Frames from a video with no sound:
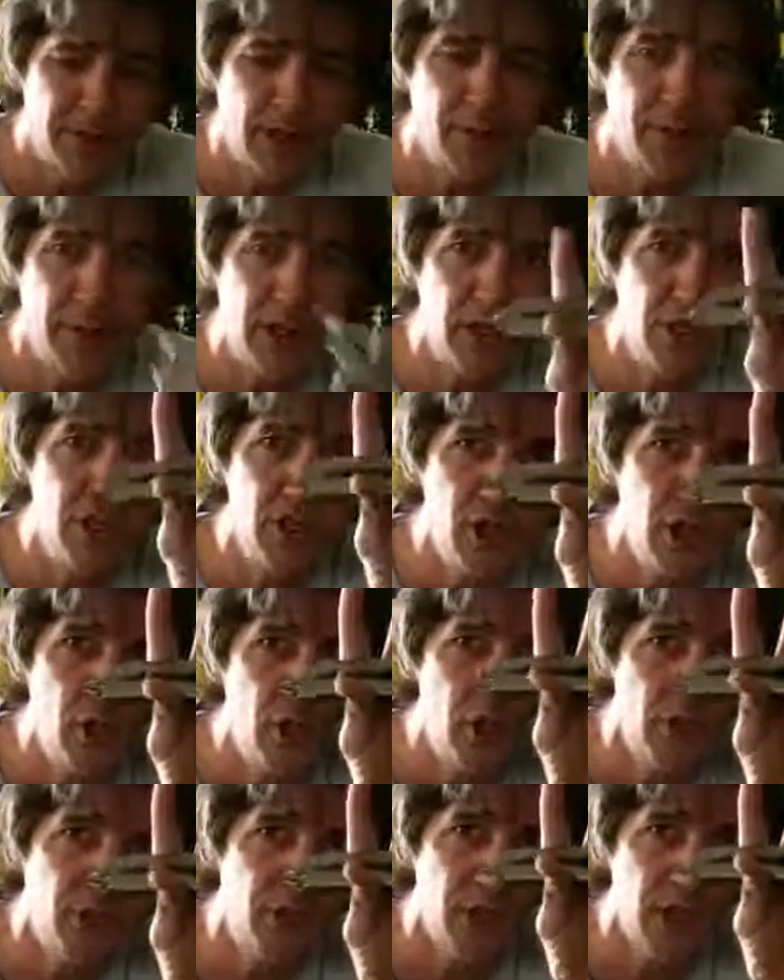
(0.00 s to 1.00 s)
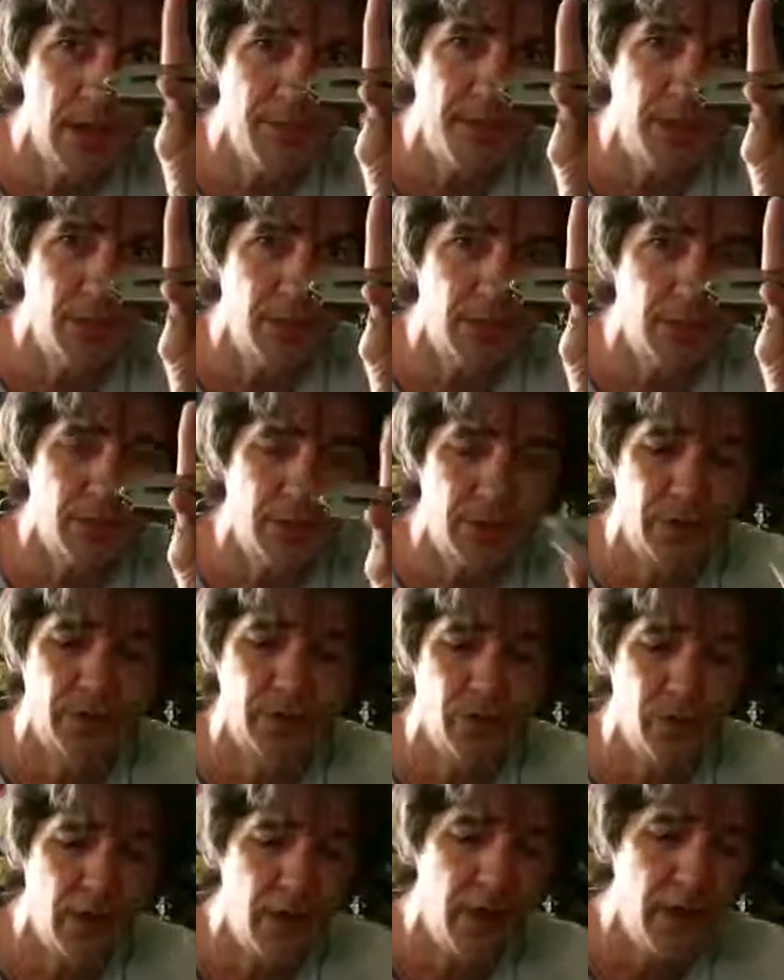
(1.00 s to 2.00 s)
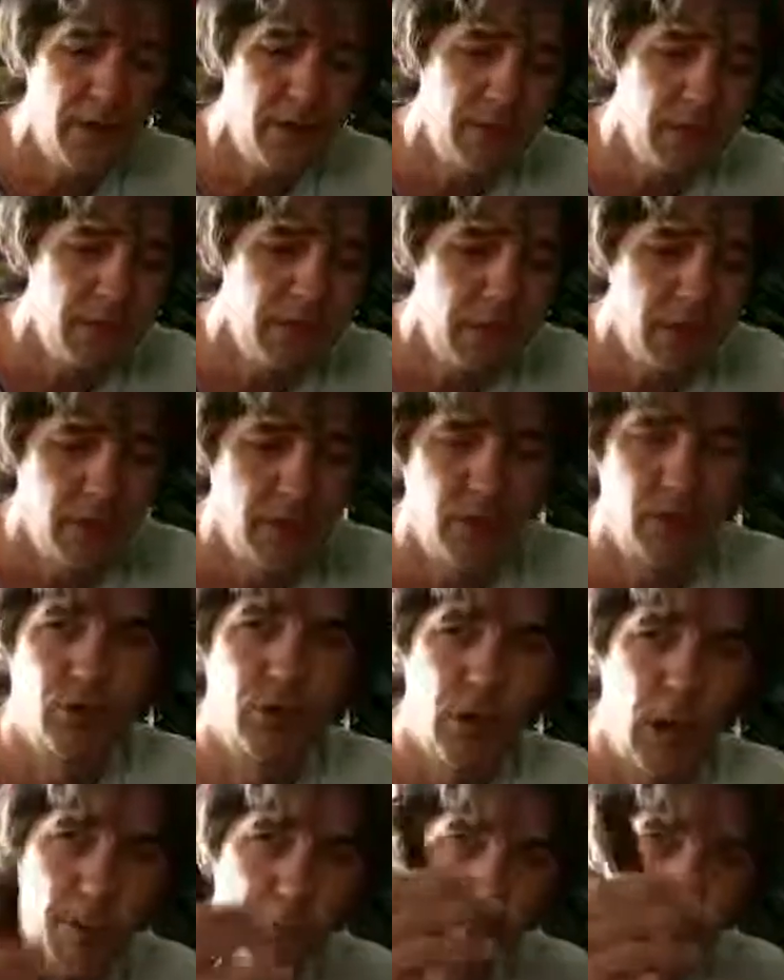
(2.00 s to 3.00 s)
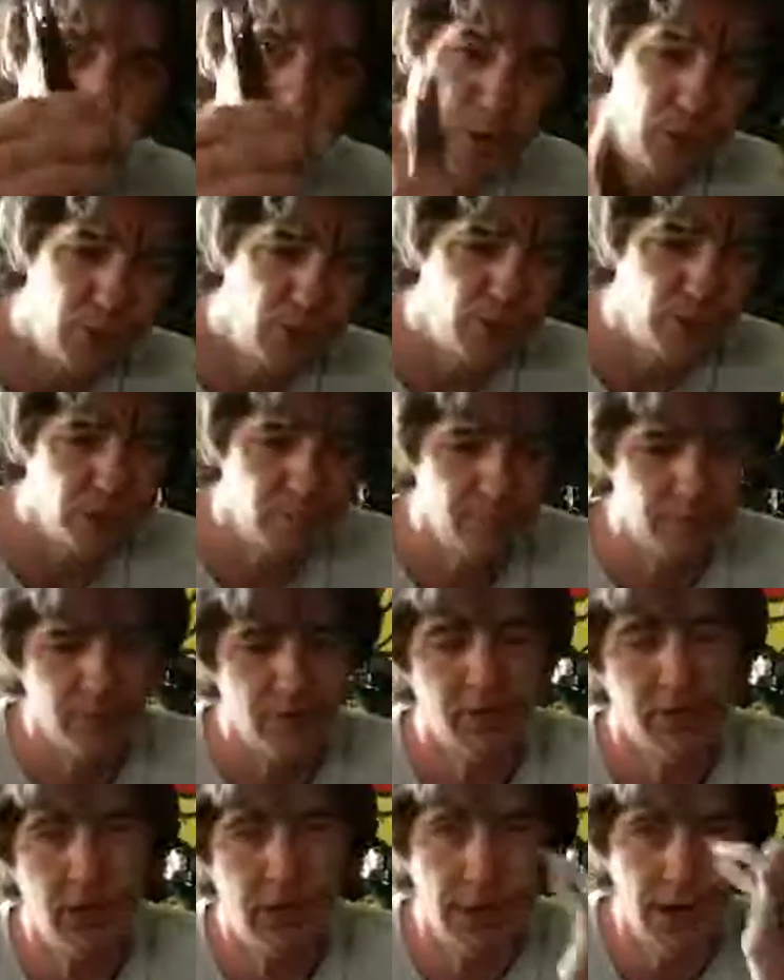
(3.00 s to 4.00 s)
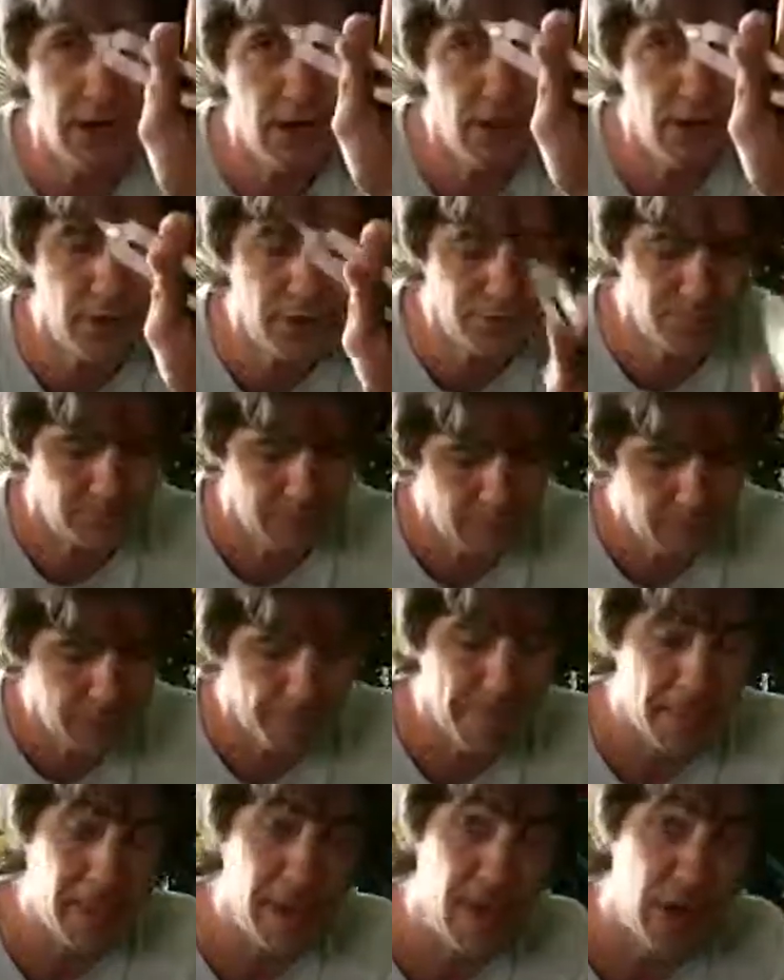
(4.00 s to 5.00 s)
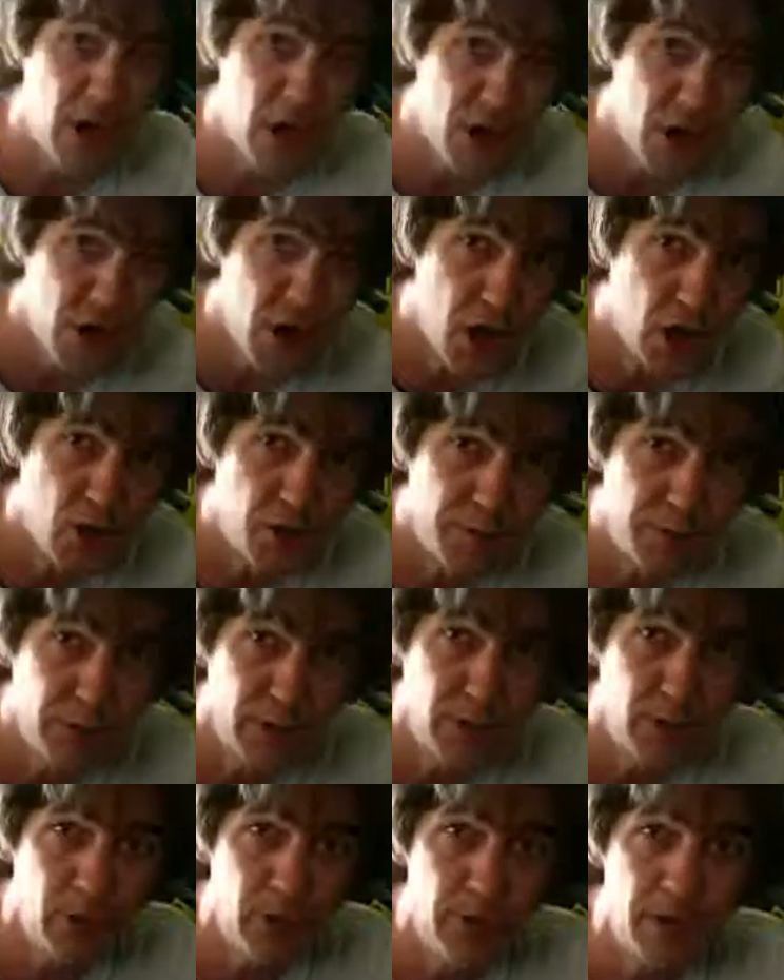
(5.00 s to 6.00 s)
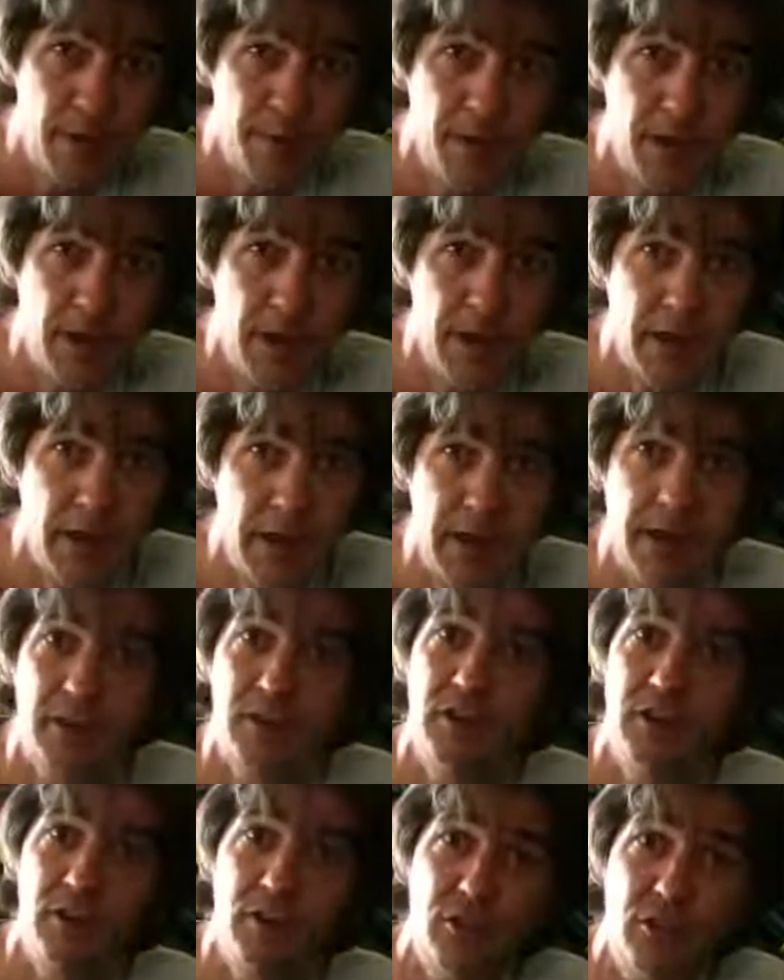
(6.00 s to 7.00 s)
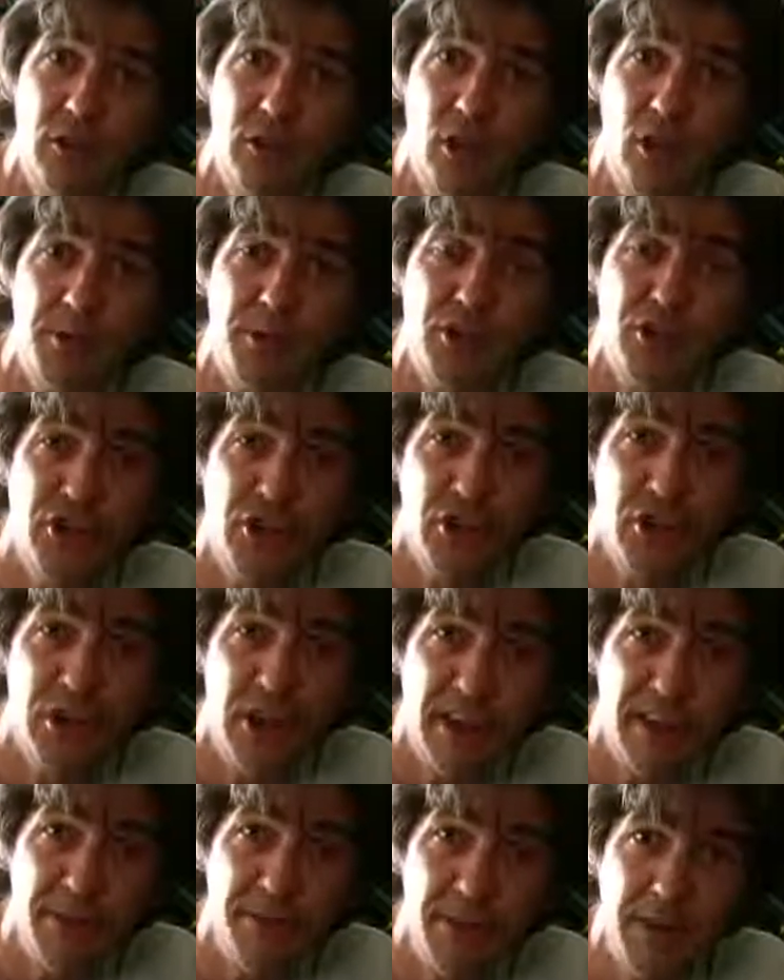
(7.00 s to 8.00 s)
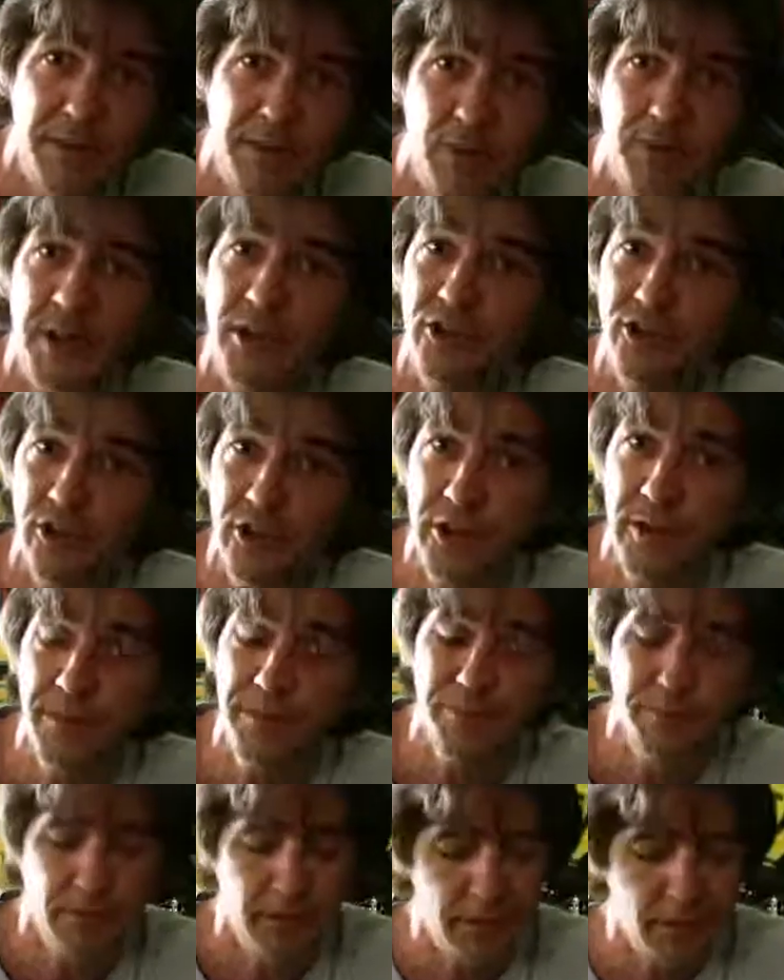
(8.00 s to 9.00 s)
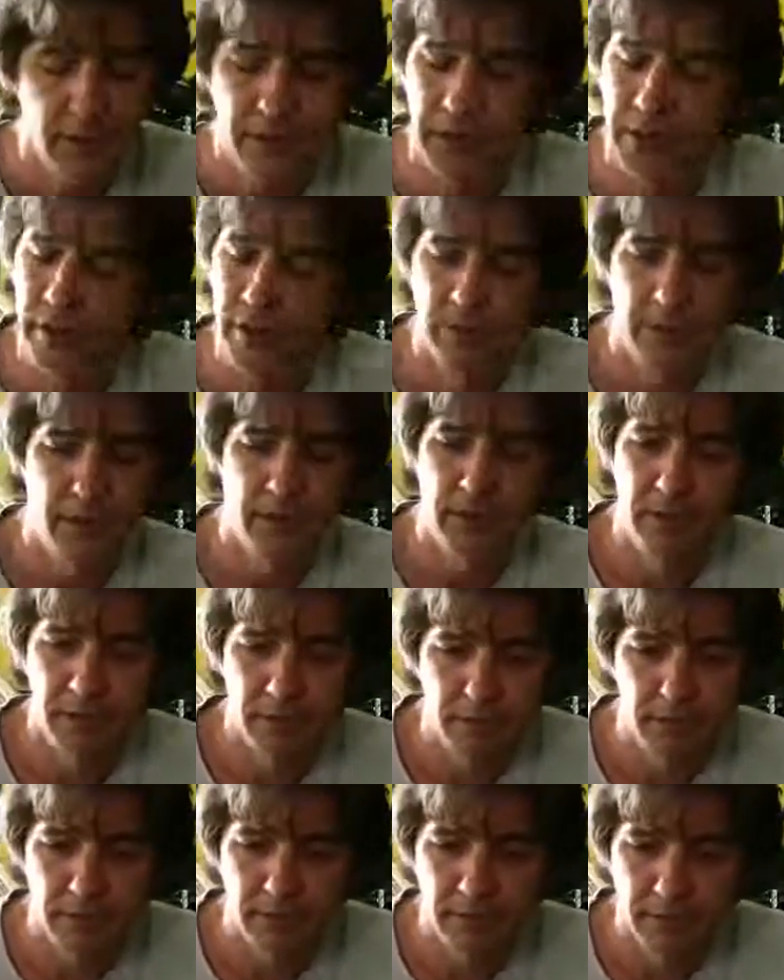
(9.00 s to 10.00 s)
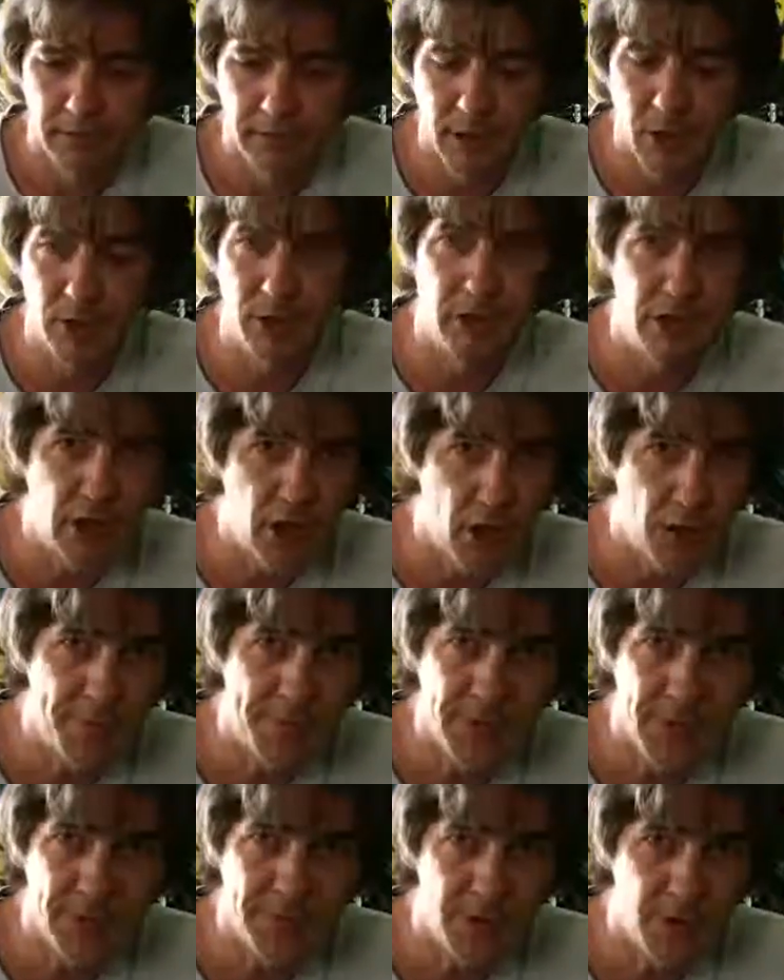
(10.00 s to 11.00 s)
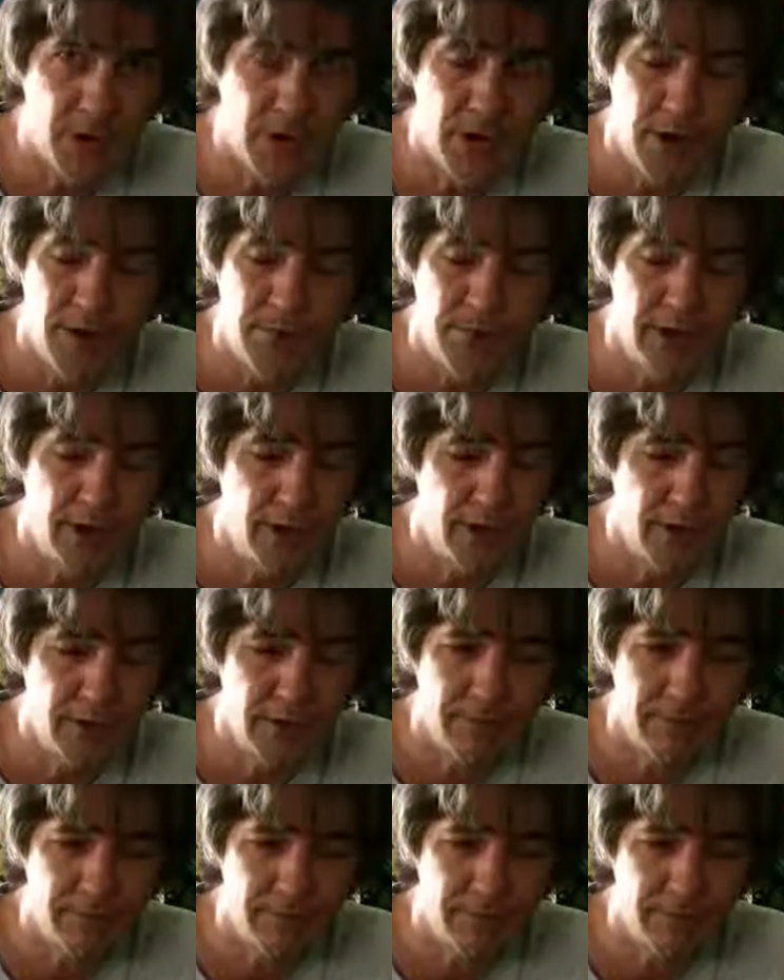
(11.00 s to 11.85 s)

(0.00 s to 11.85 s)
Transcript: I'll think of you every time I look at this, okay? So I got Boots, I got Aaron, I got a $100 bill that my ex-sister-in-law Michelle gave me for my trip. Totally caught me off guard. It's